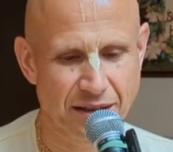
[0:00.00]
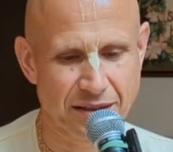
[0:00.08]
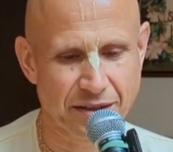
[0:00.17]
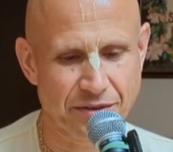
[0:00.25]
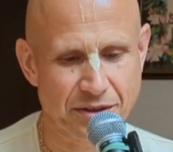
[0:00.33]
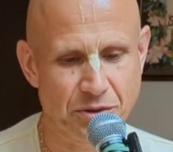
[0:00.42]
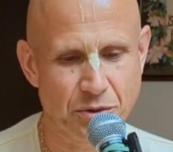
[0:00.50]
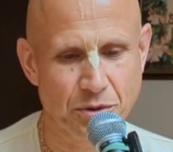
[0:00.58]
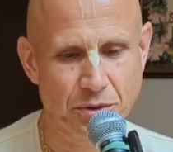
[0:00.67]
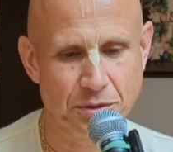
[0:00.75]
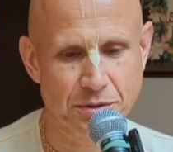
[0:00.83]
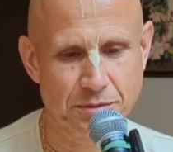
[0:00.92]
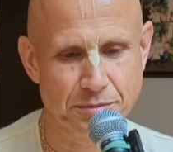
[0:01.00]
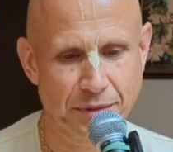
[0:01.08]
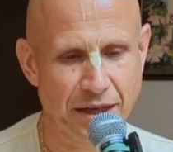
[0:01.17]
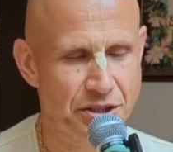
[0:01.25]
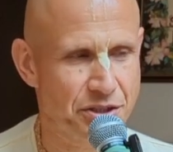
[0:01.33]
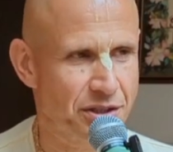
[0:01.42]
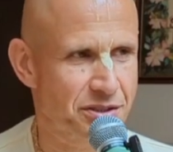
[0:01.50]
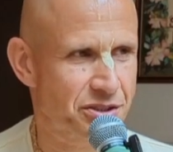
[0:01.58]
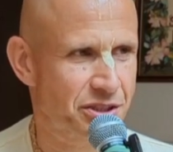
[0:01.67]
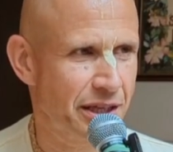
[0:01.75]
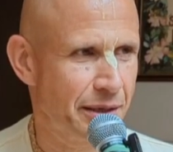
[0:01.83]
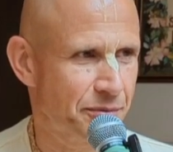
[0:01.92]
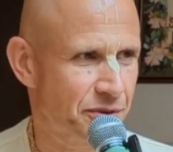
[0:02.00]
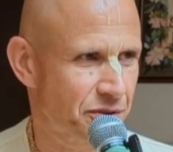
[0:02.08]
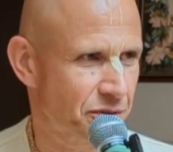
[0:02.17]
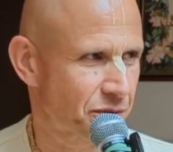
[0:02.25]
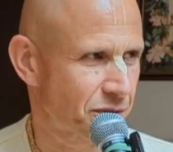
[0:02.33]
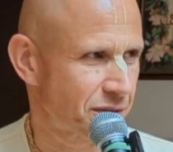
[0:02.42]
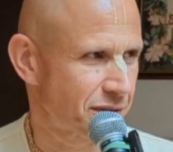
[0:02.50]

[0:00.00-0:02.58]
they were too much ashamed to